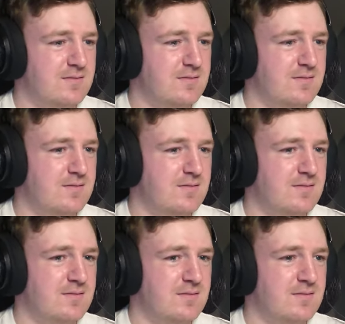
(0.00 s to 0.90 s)

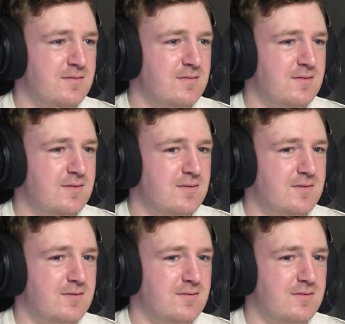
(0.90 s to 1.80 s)

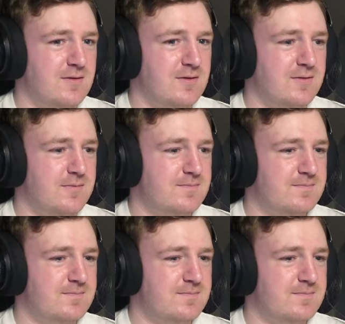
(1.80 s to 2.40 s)
(silence)